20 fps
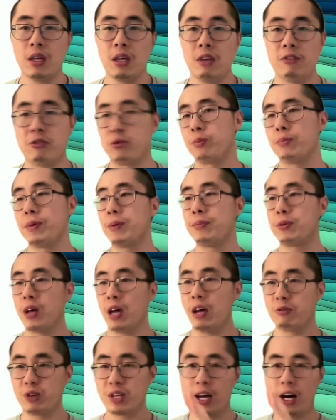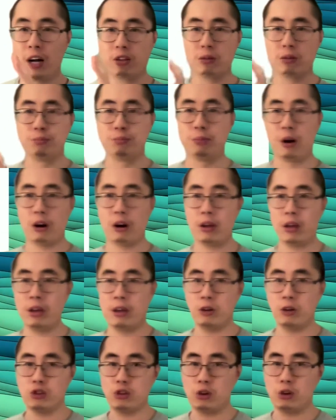If you remember, every colored bar
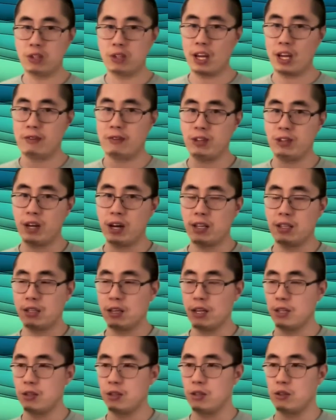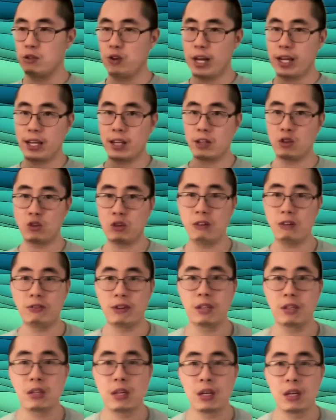here shows an advertising and tracking
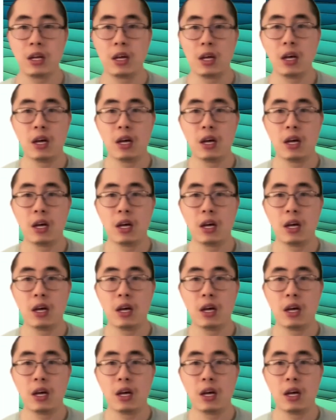service.